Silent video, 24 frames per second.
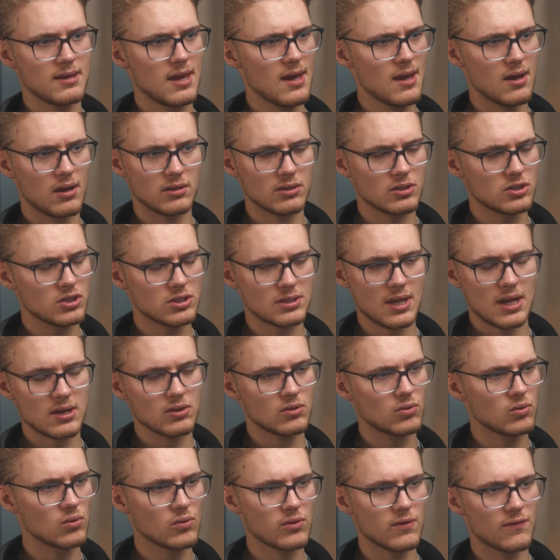Yeah, you just
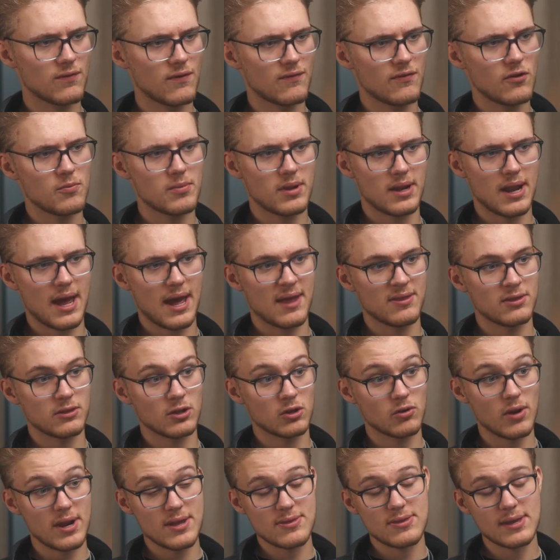handle all the fulfillment. And
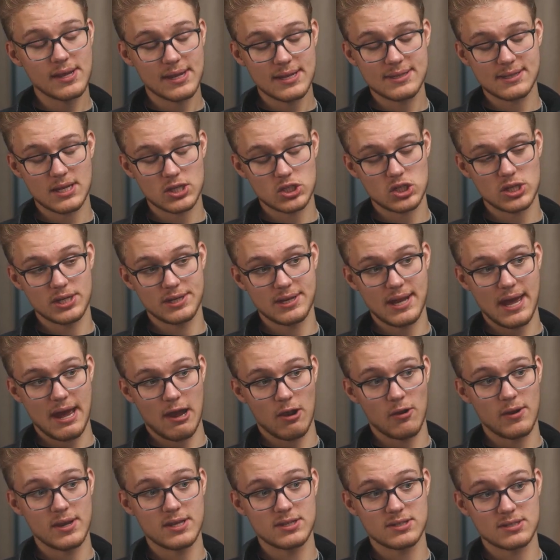the great thing is actually
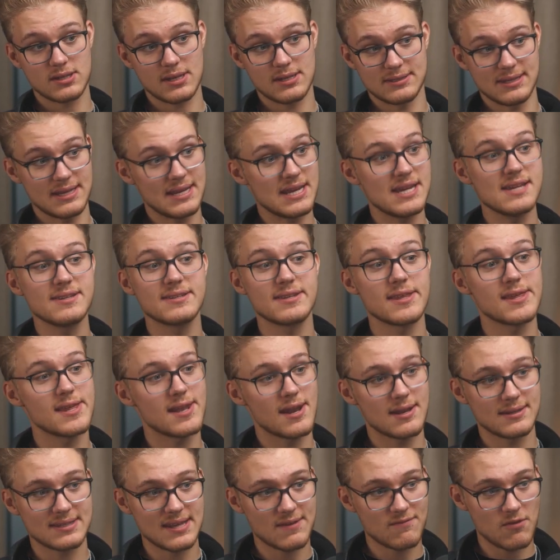now is easier
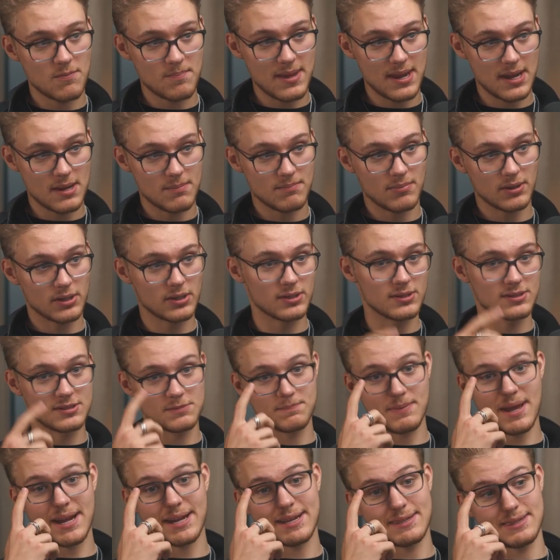than it's ever been, because
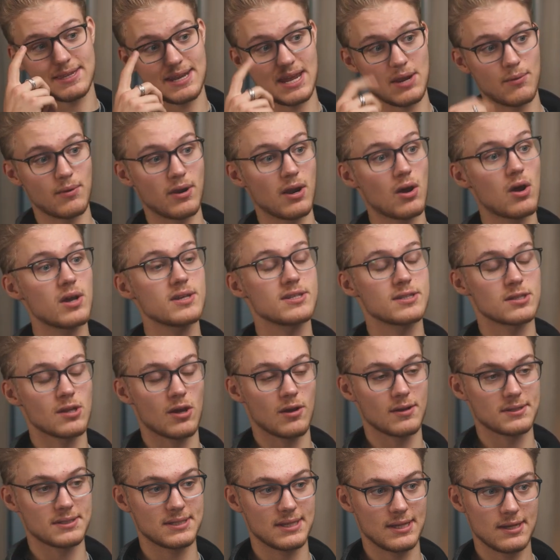back in the day when I
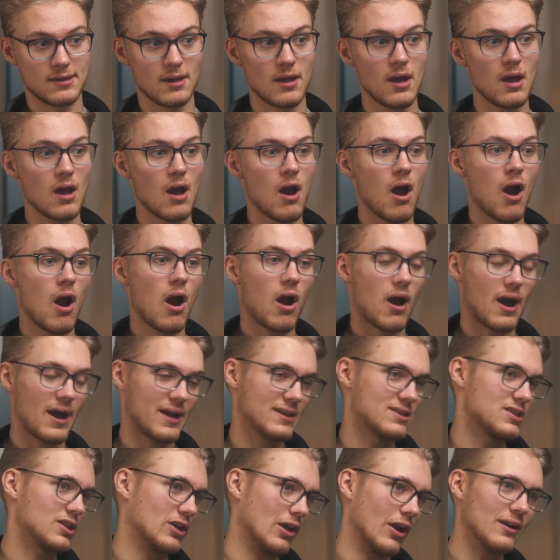started, I
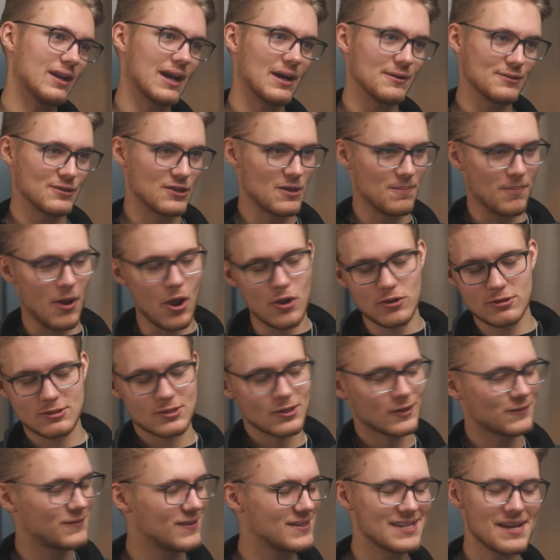had to go down to the
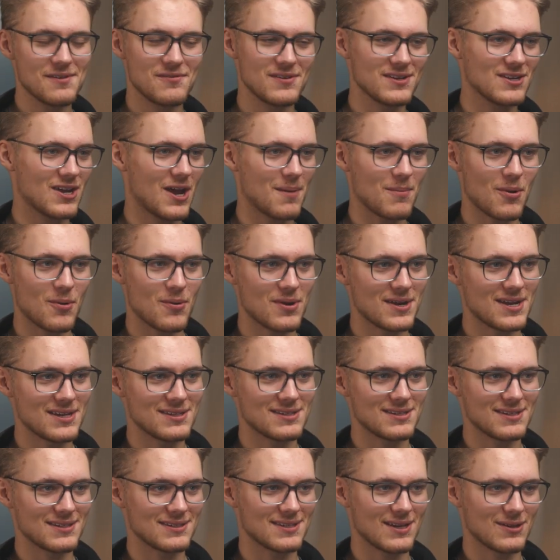post office every time I
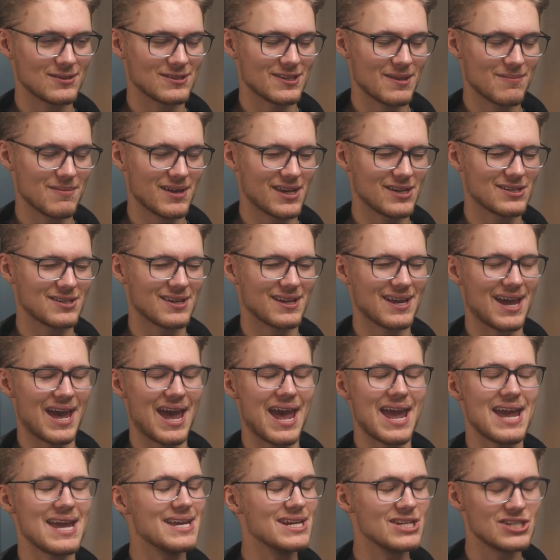wanted to sell something. It took
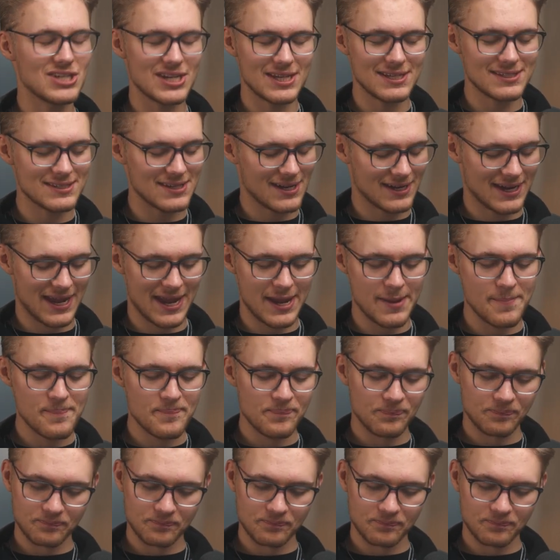ages. Okay.